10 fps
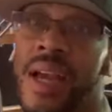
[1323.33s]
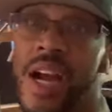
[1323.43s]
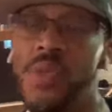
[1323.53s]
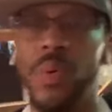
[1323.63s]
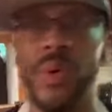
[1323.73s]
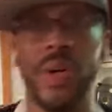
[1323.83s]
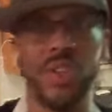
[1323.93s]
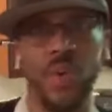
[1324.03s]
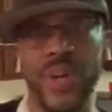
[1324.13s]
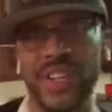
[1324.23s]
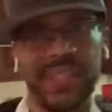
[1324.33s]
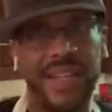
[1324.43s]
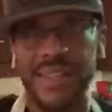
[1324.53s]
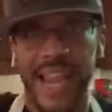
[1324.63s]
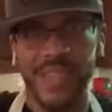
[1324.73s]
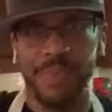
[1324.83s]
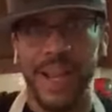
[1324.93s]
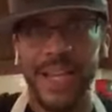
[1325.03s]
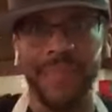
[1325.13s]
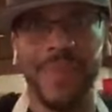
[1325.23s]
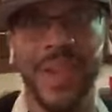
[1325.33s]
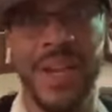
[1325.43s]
here's what we're gonna do. We just did a dance break.